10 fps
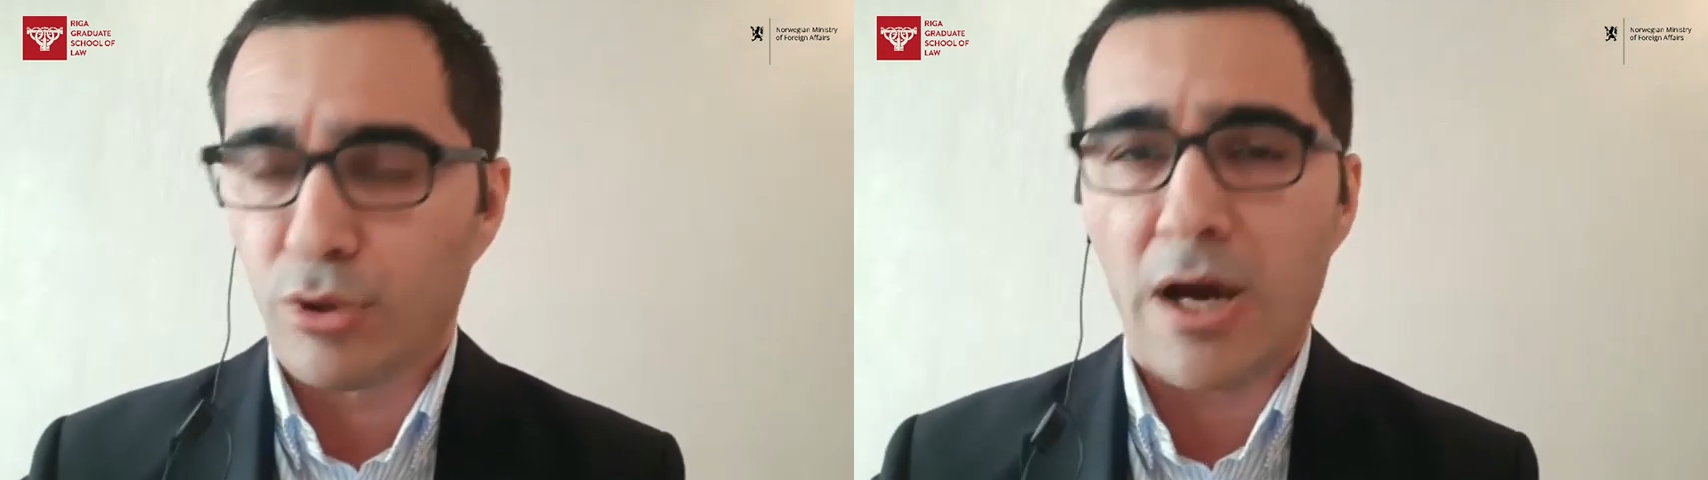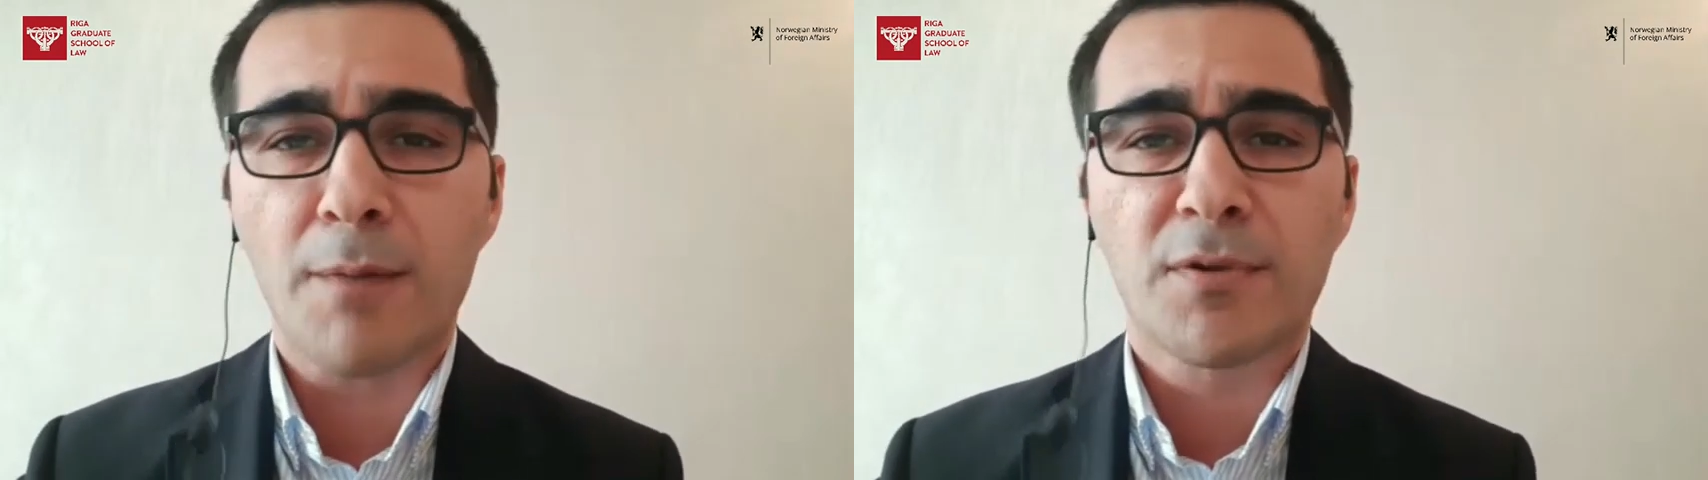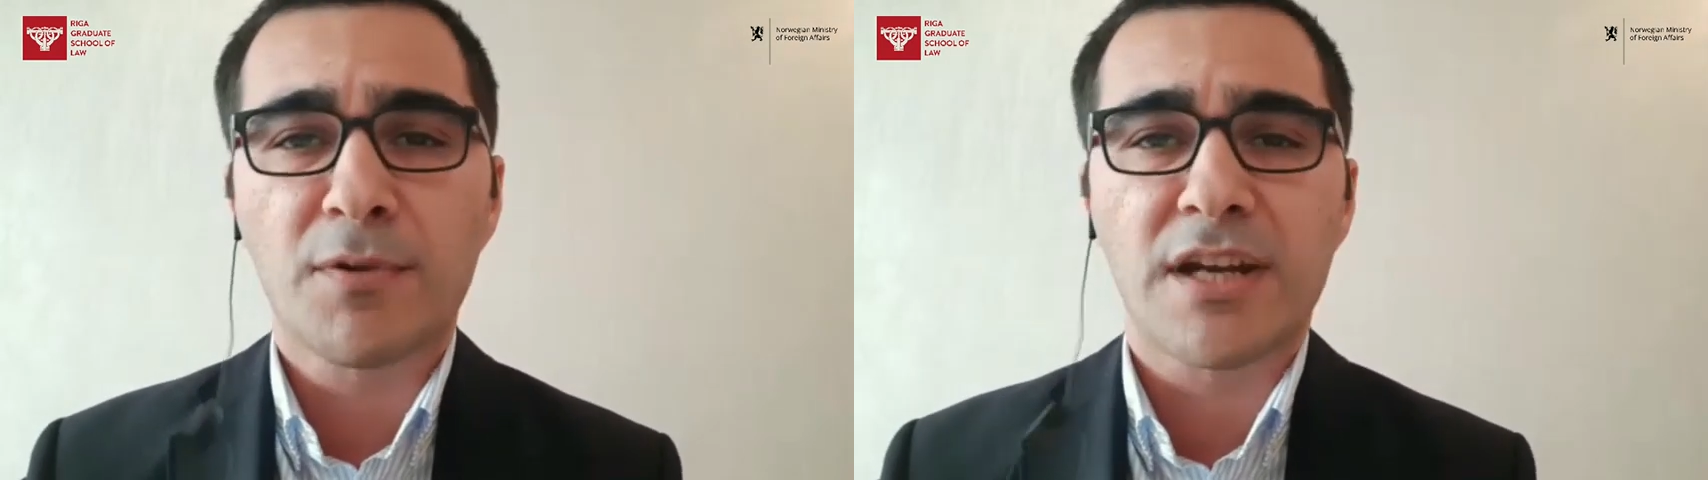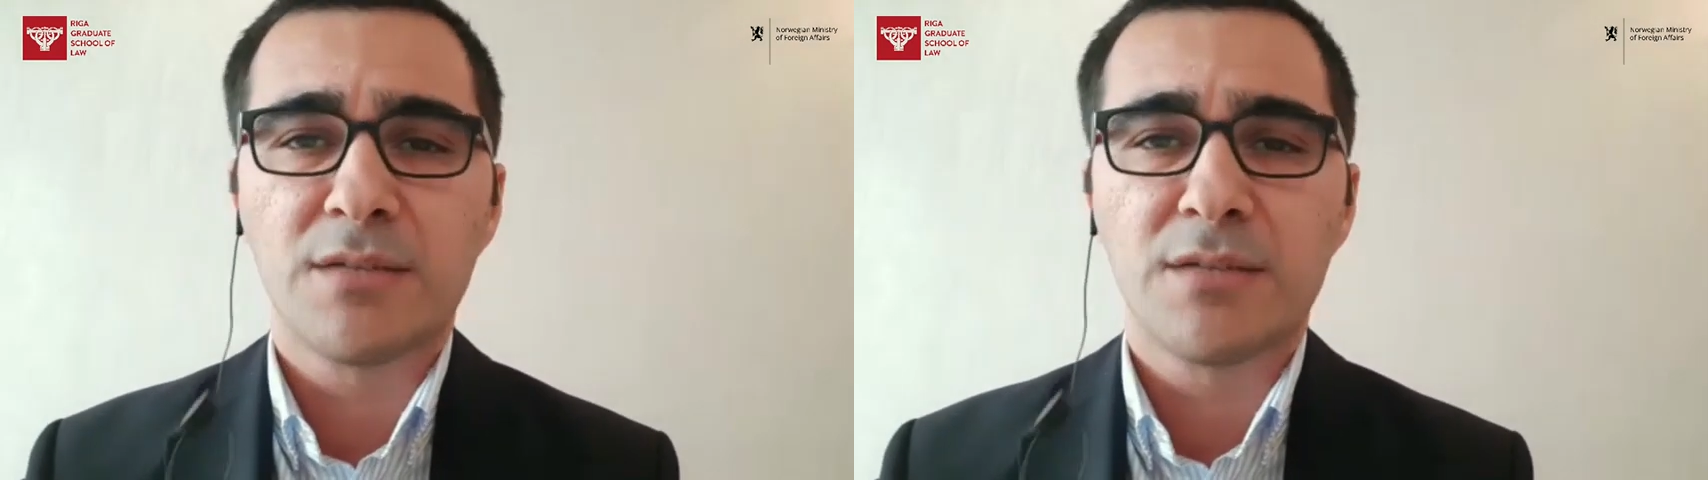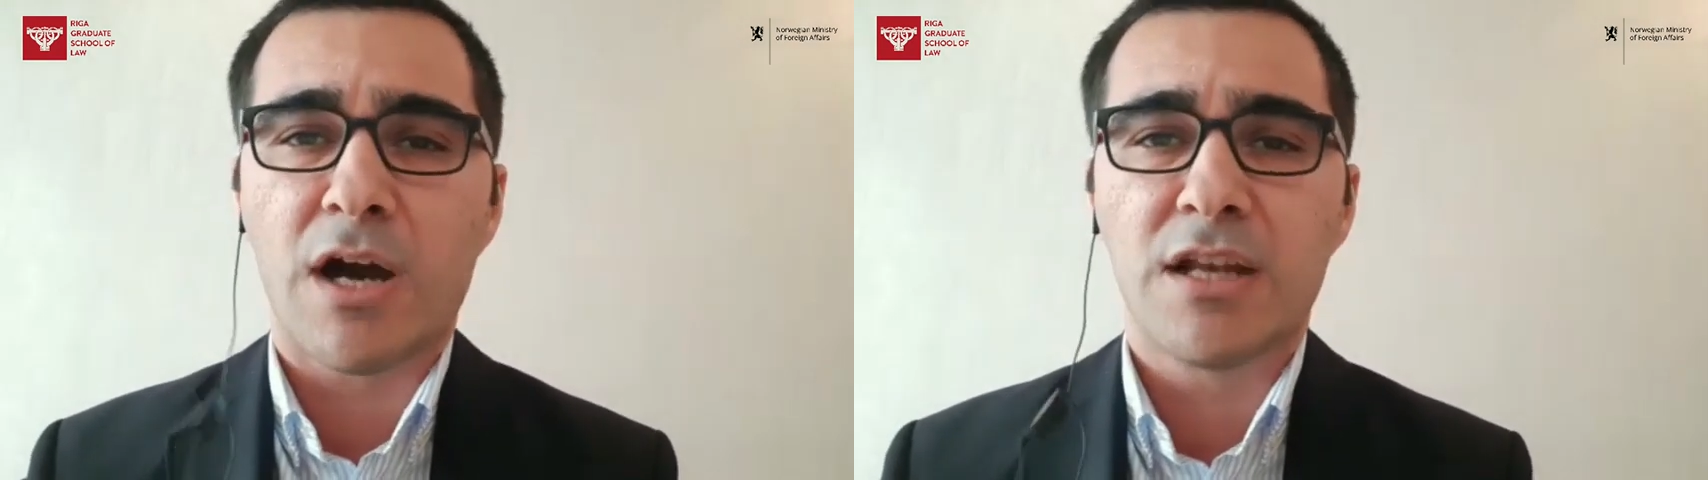to
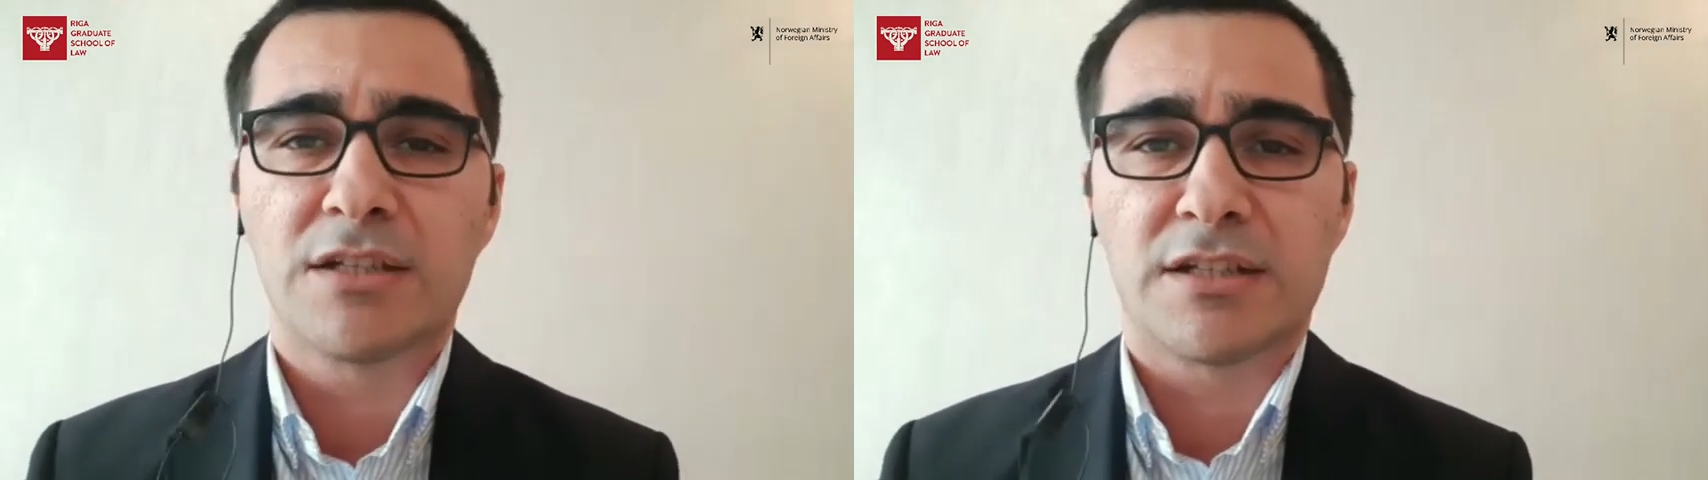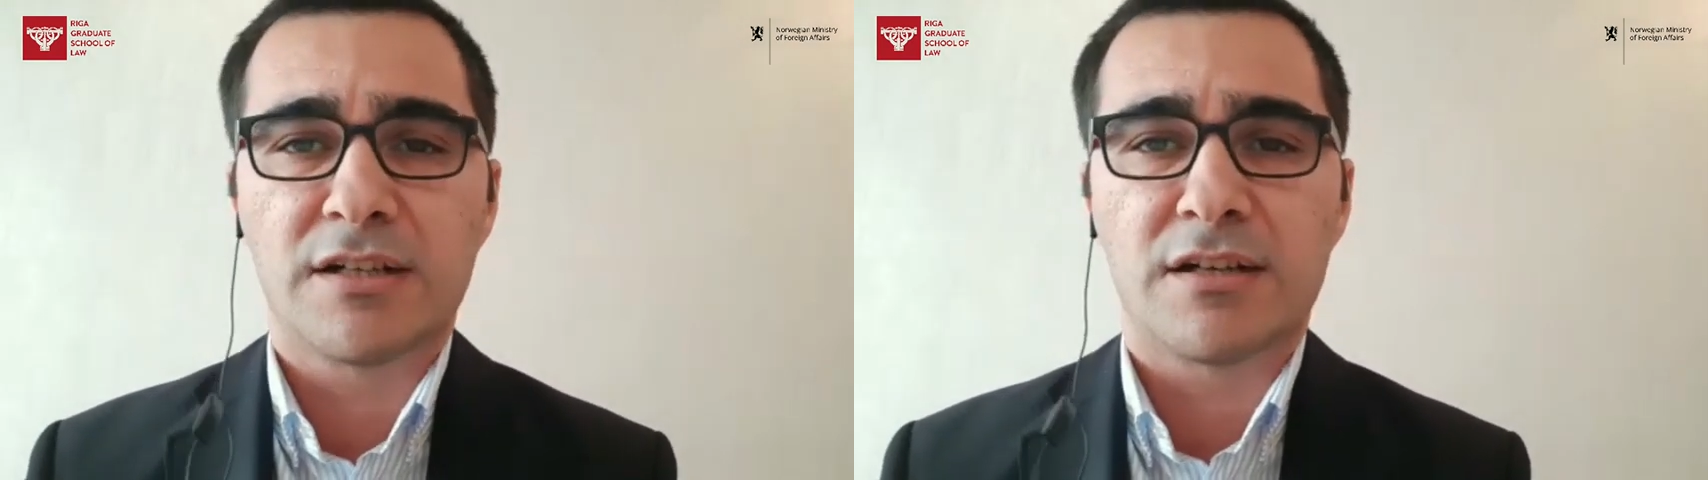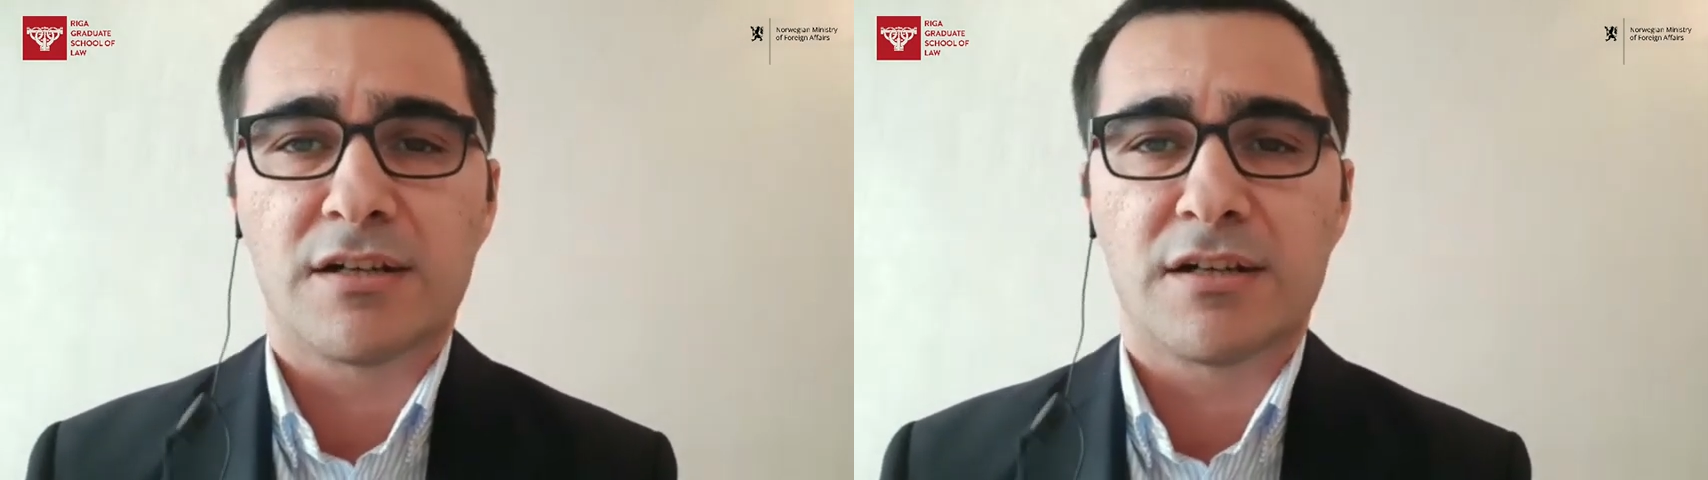upgrade bilateral